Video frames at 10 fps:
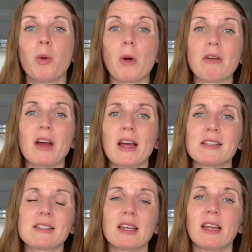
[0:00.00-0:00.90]

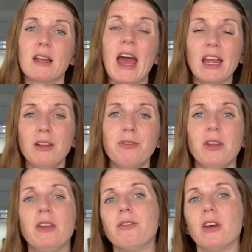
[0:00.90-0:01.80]
Whereas hay
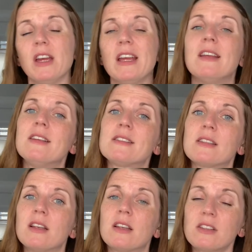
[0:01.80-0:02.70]
fever is
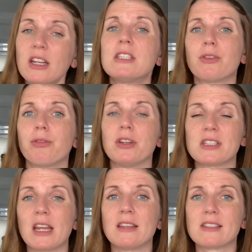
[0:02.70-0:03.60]
slightly different
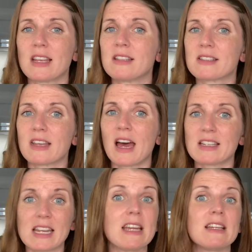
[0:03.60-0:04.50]
in the sense that
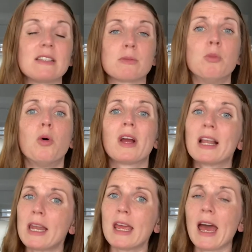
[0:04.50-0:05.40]
it is more
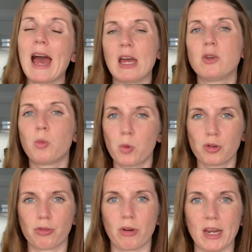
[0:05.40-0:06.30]
clear and
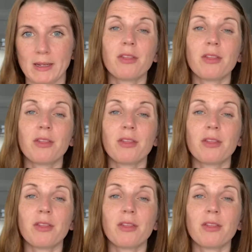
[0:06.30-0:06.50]
watery.